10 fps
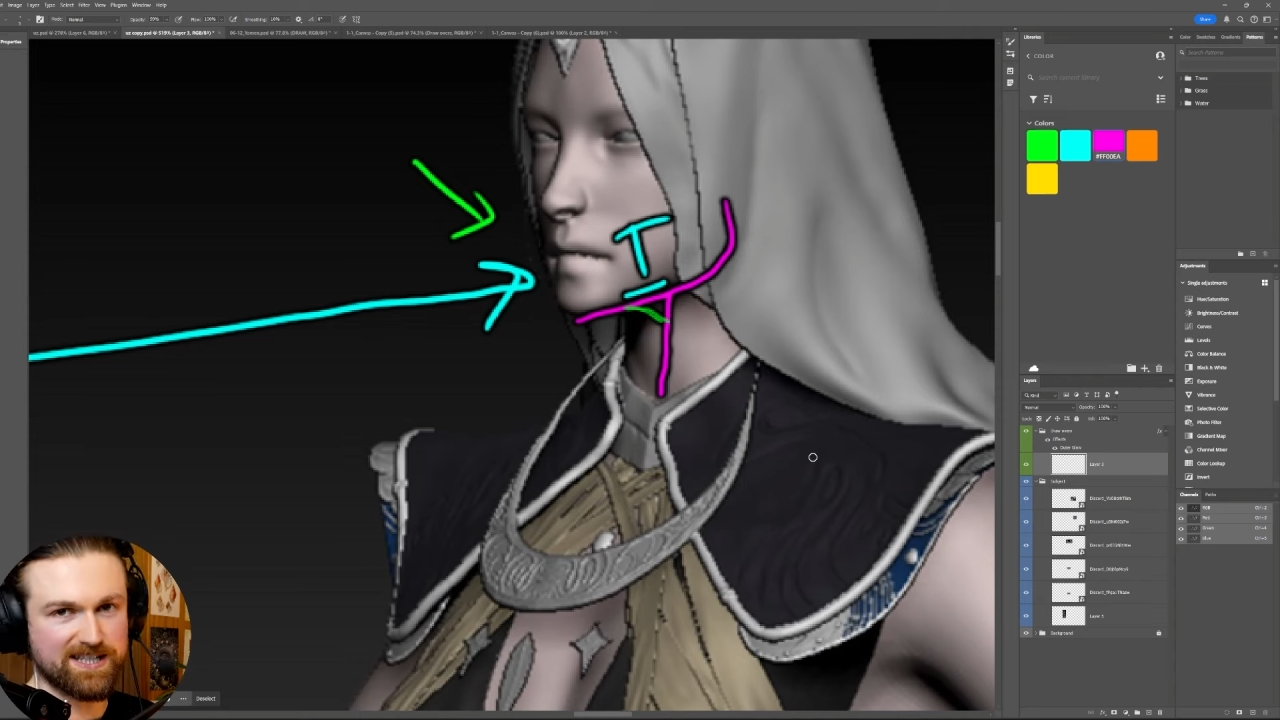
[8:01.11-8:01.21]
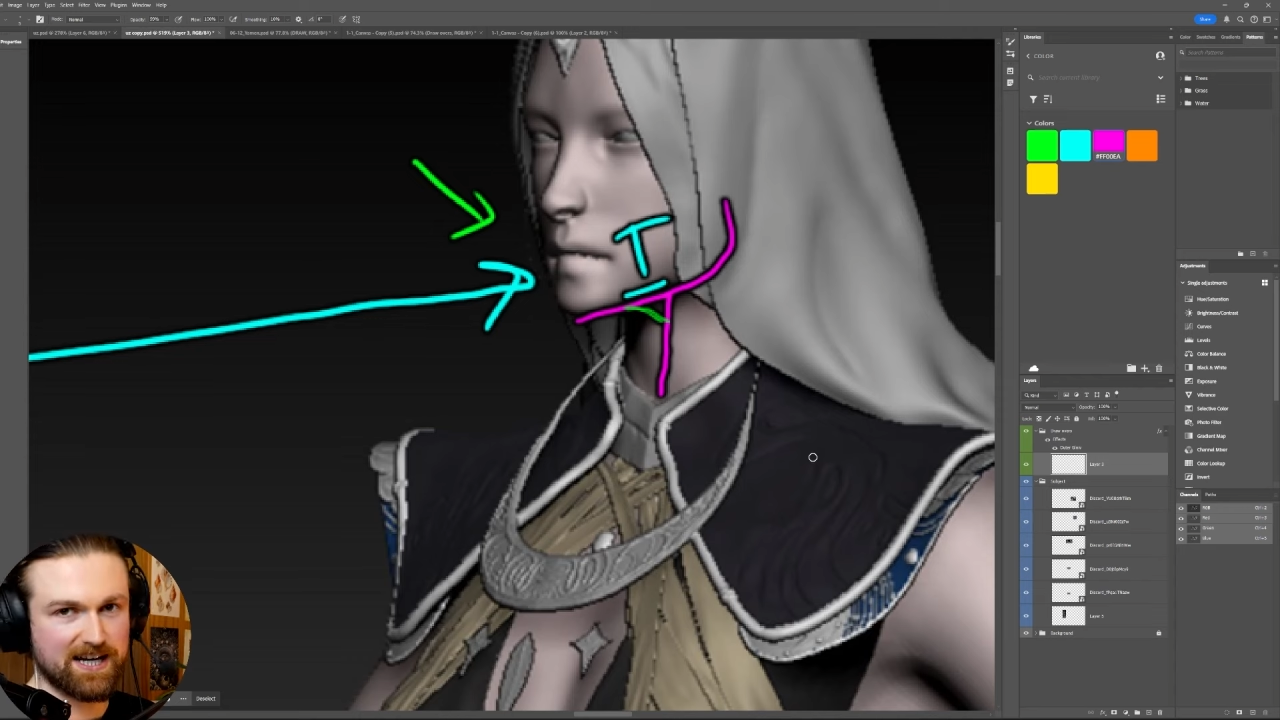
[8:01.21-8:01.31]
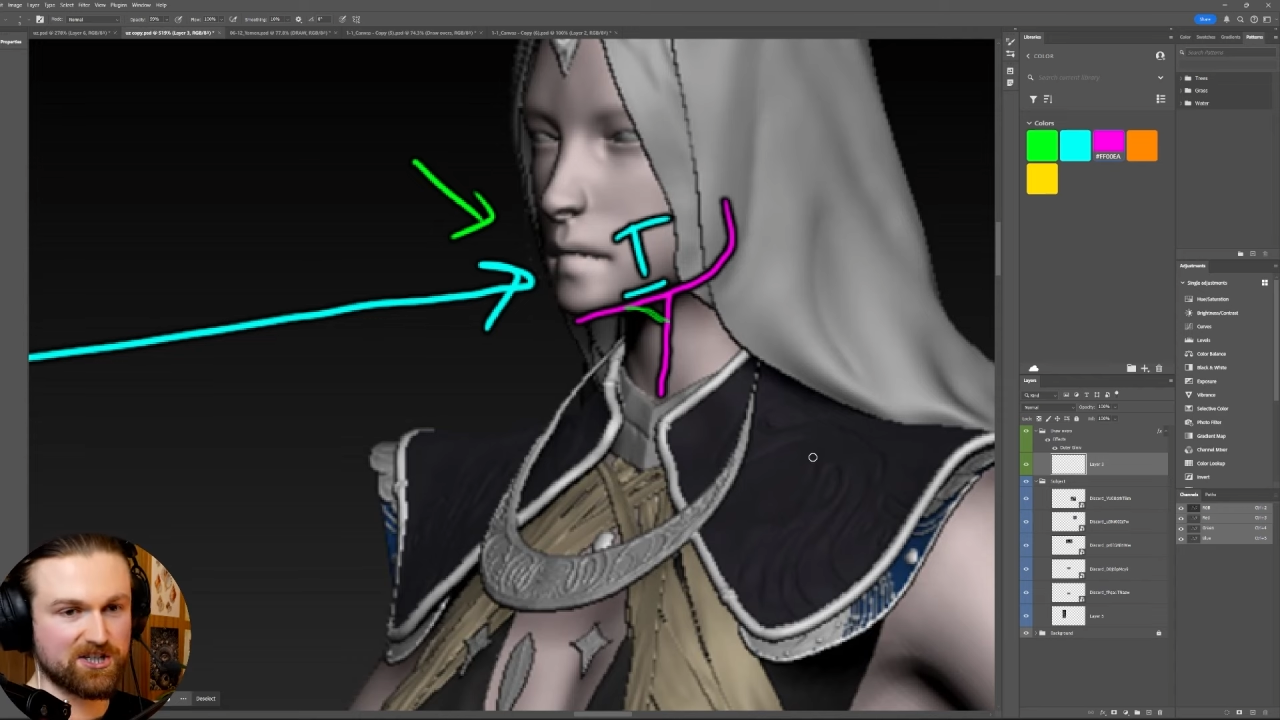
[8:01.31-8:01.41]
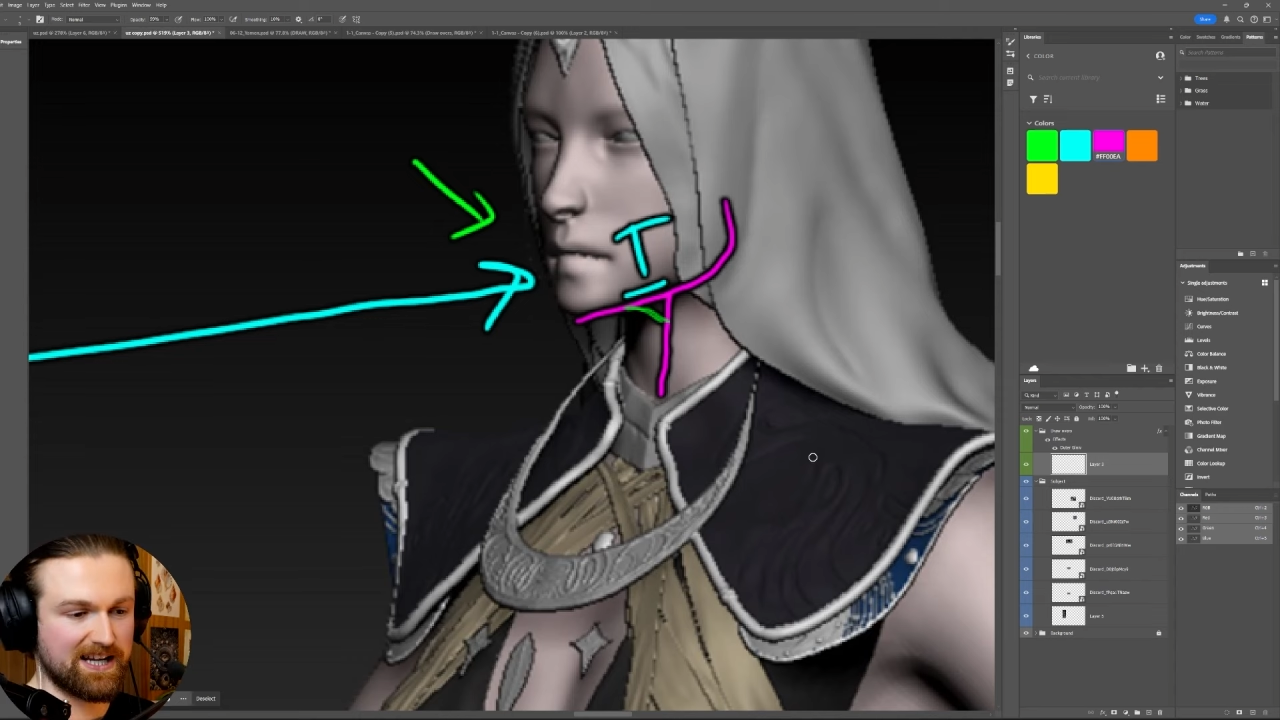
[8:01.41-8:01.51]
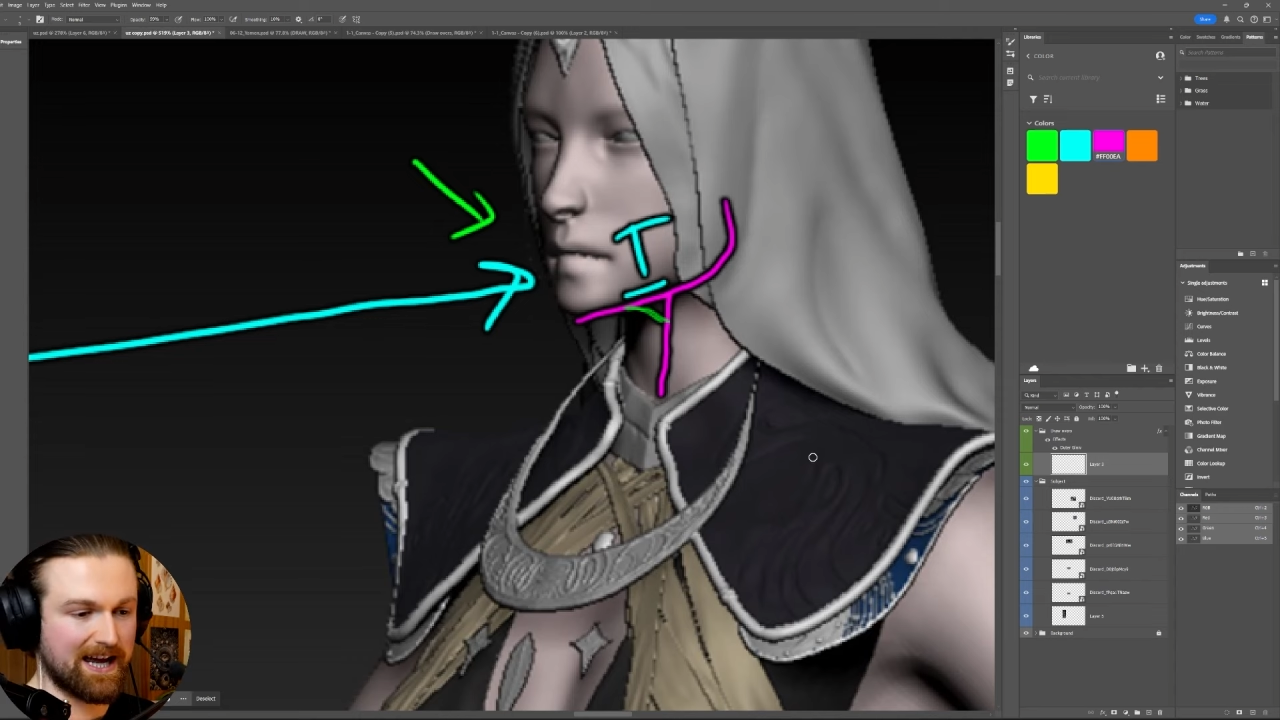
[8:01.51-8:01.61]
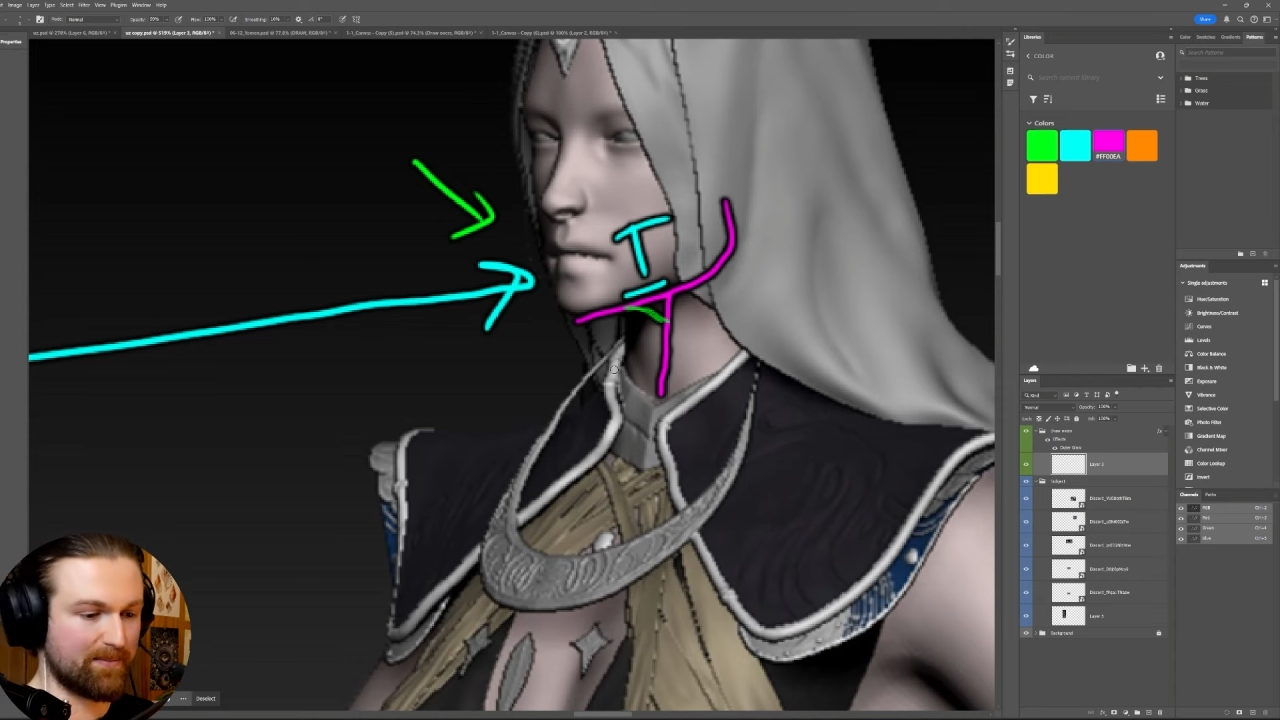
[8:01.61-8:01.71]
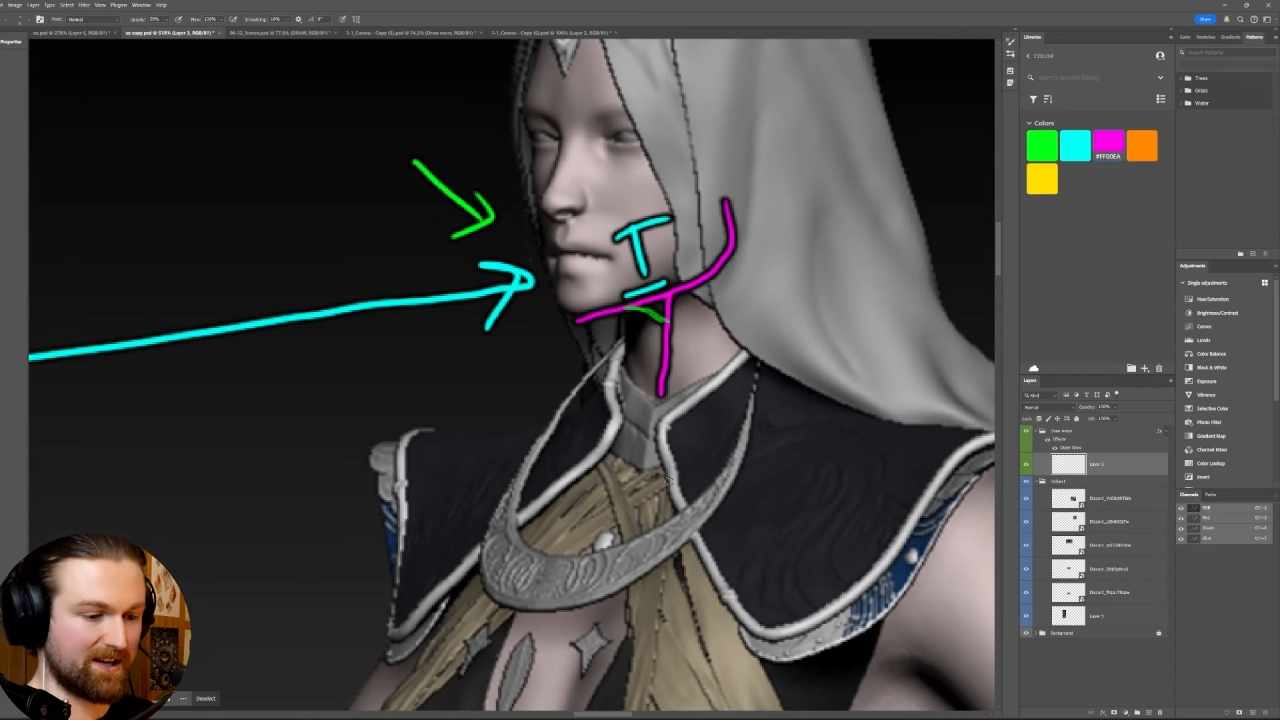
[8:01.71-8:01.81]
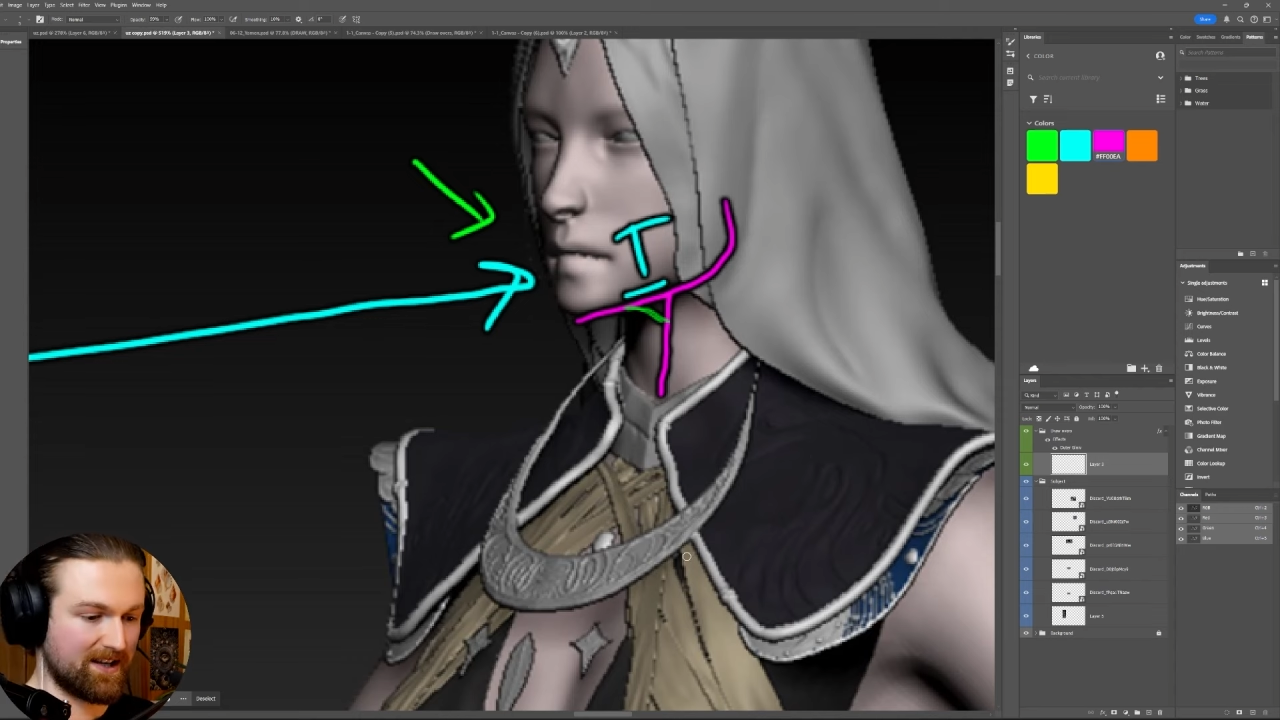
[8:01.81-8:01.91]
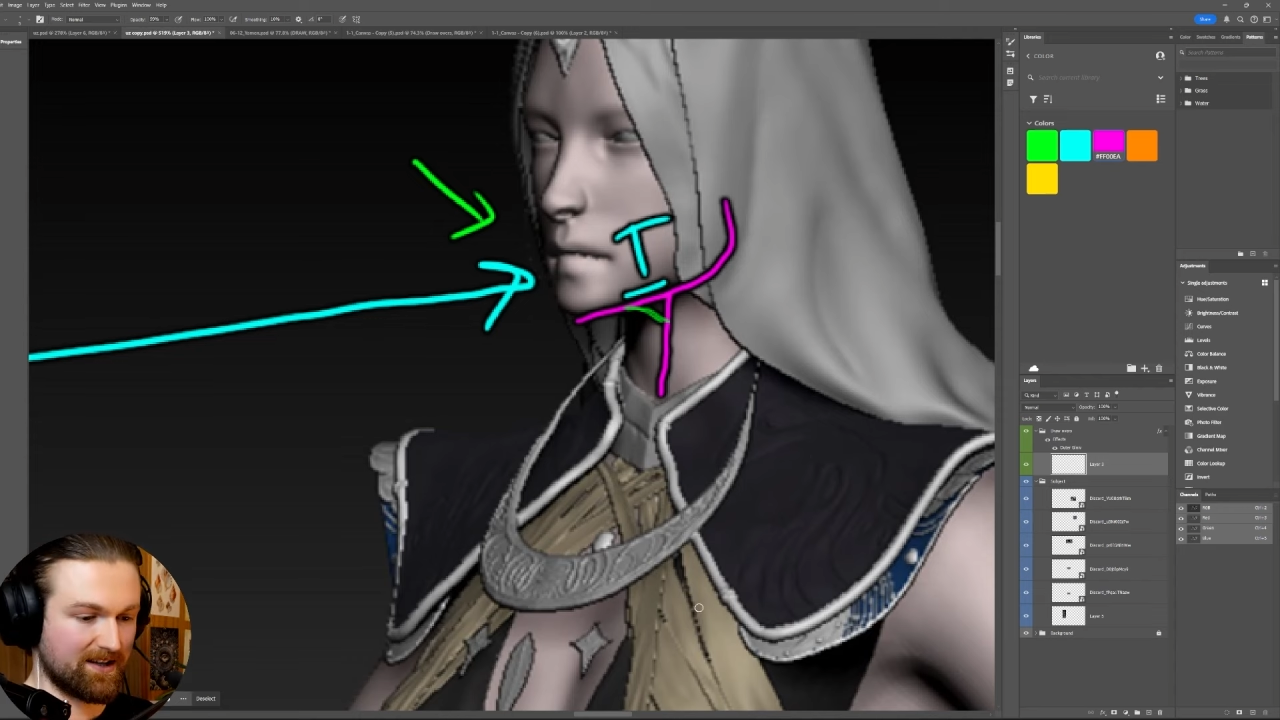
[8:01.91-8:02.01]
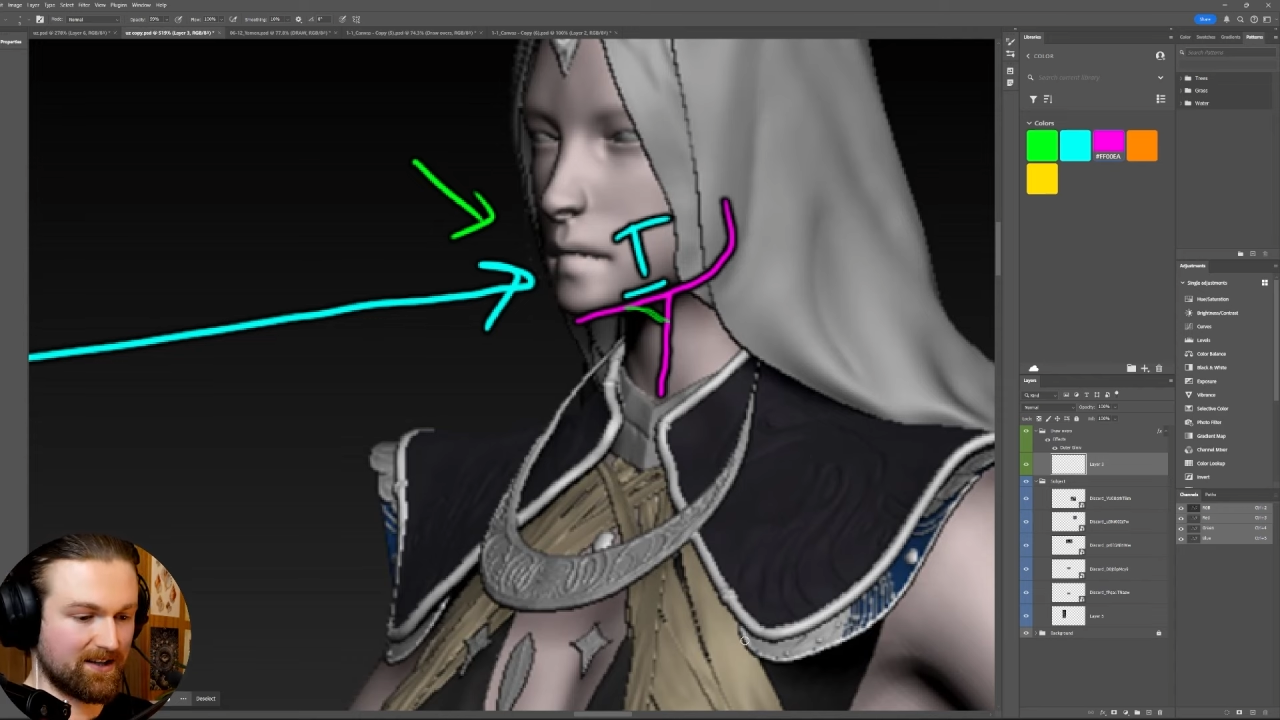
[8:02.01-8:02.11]
actually
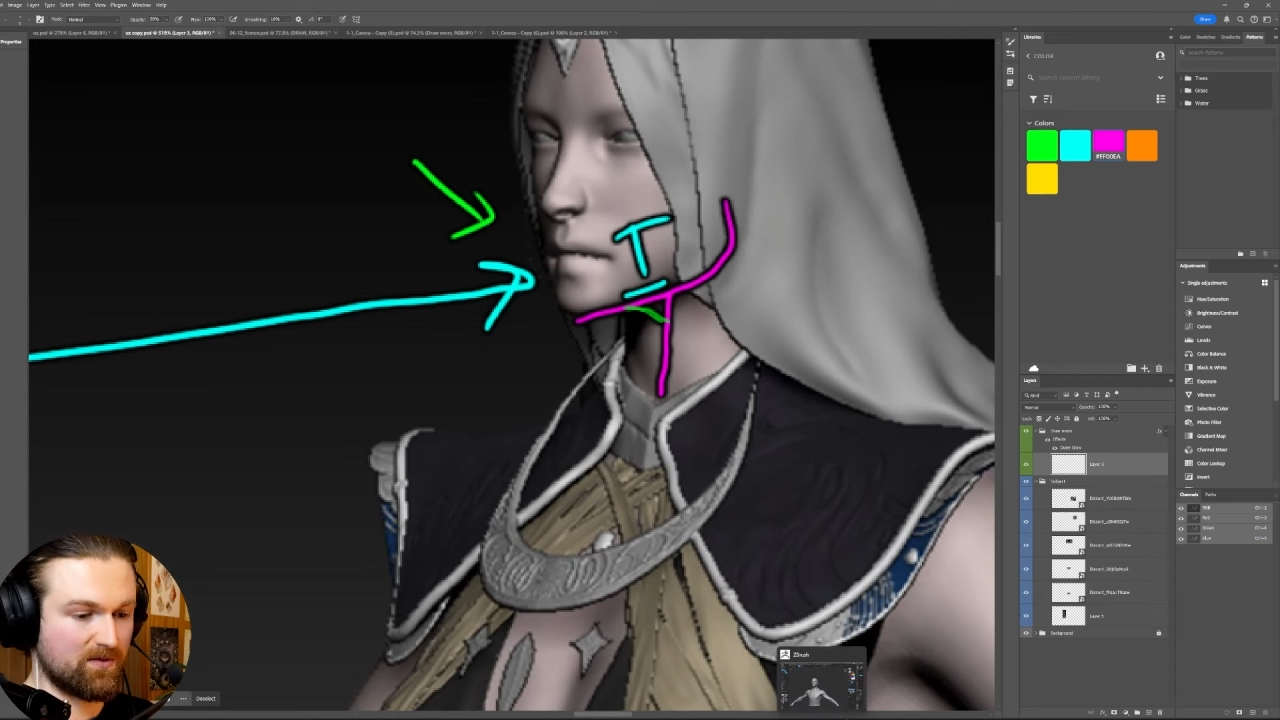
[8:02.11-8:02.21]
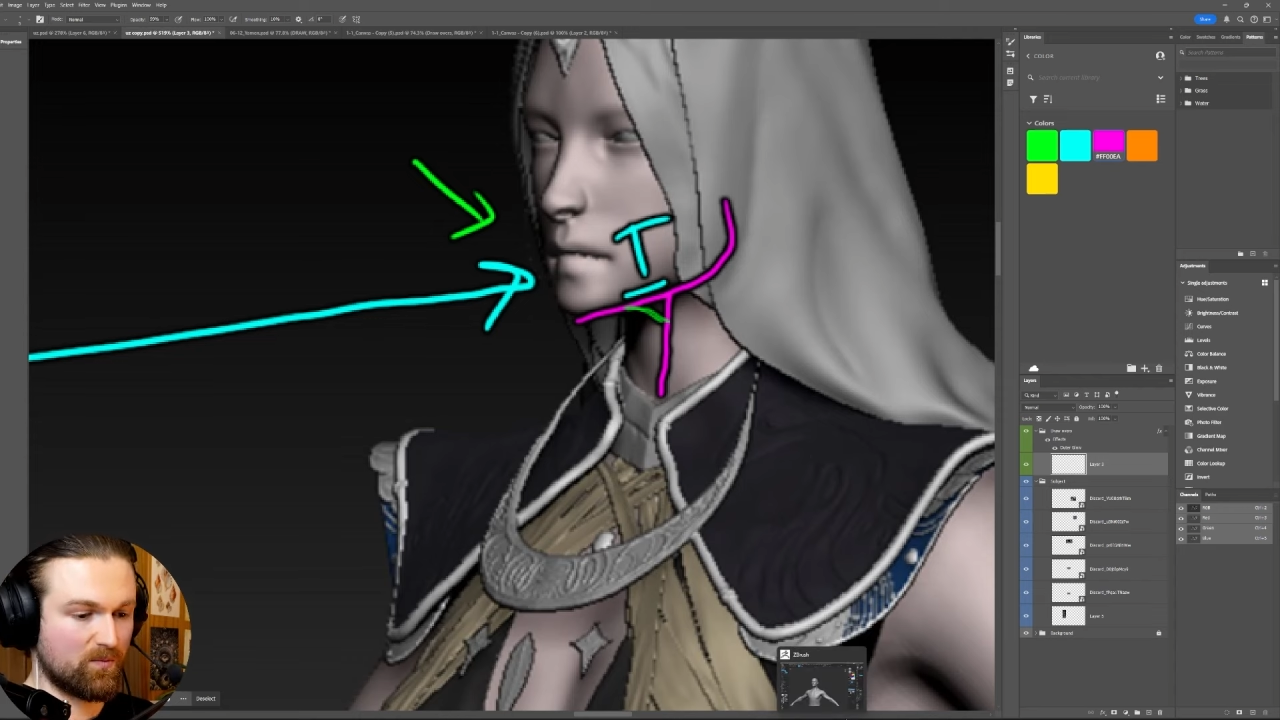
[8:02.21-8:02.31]
happening